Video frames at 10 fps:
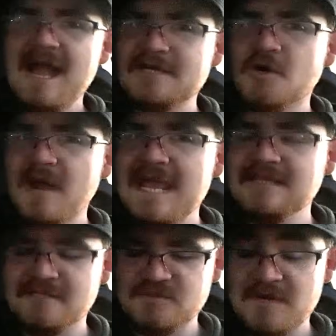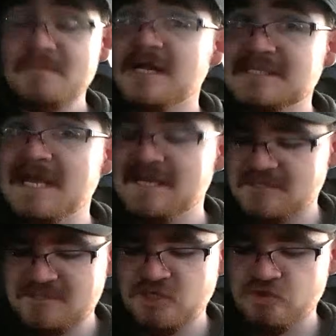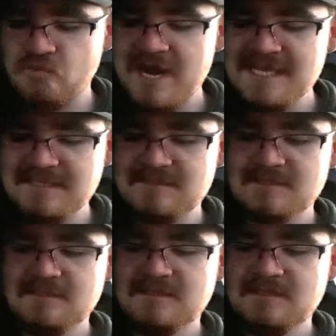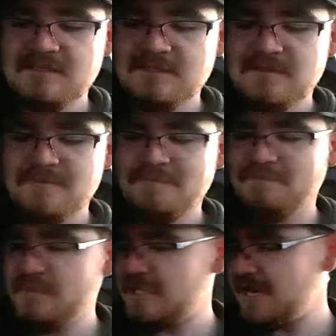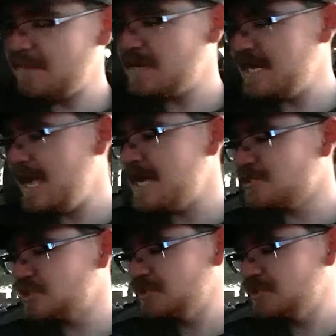I don't hate this one. I'm not saying it's great, but I might actually